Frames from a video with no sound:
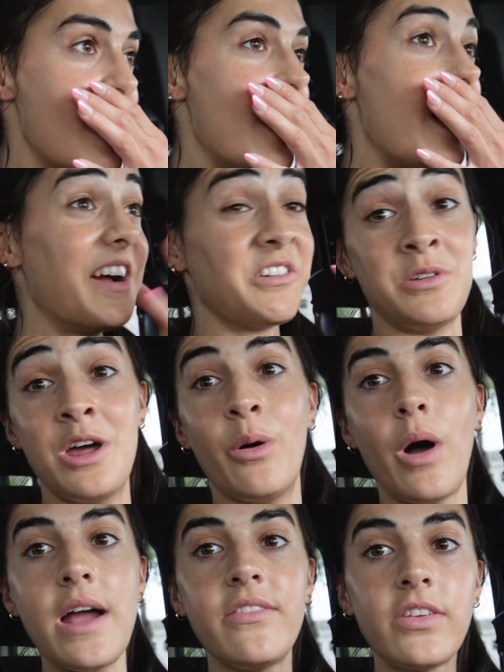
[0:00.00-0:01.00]
I don't
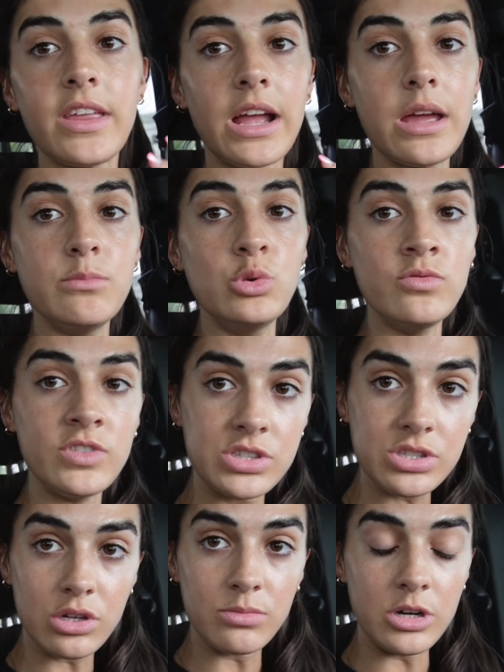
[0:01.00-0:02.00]
know. I feel like I move in
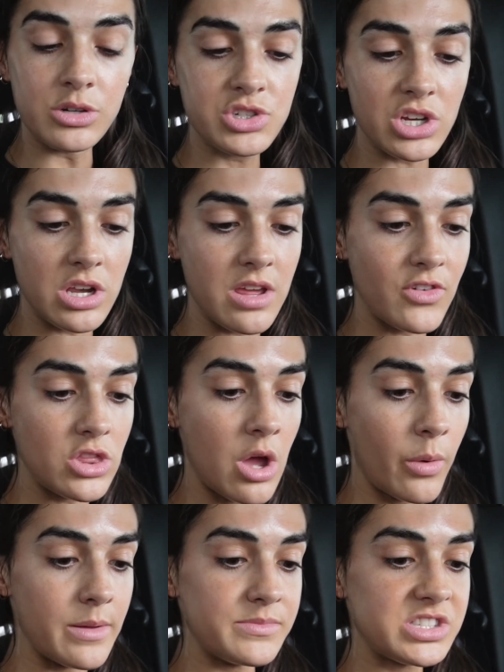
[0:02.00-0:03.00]
slow motion, even
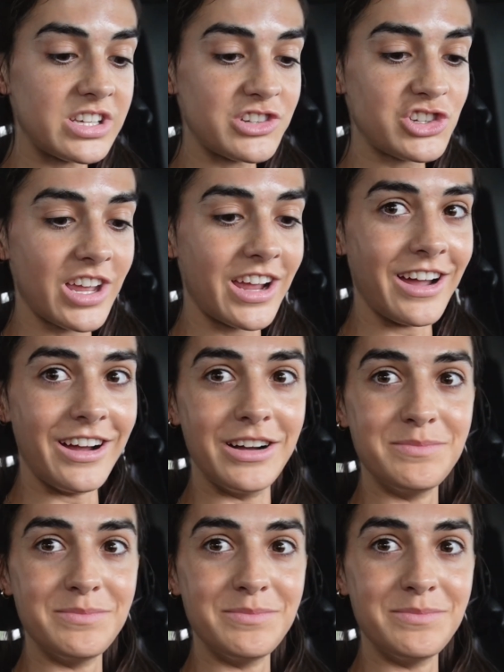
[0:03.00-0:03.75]
though I'm such like